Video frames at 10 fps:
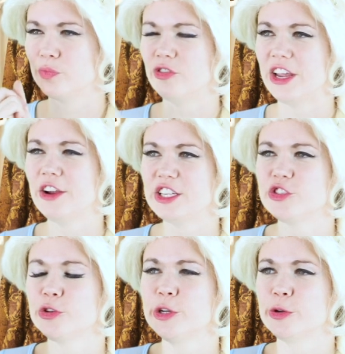Very
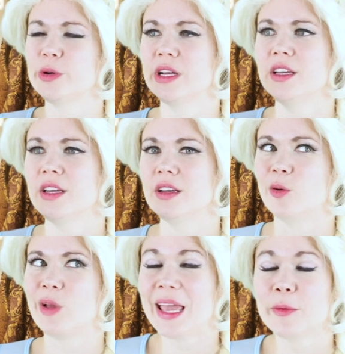true.
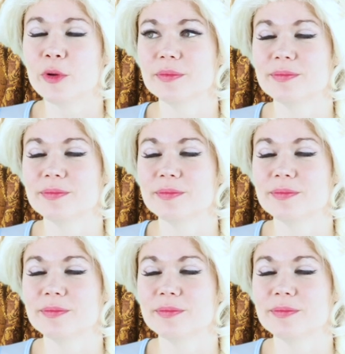Okay, well,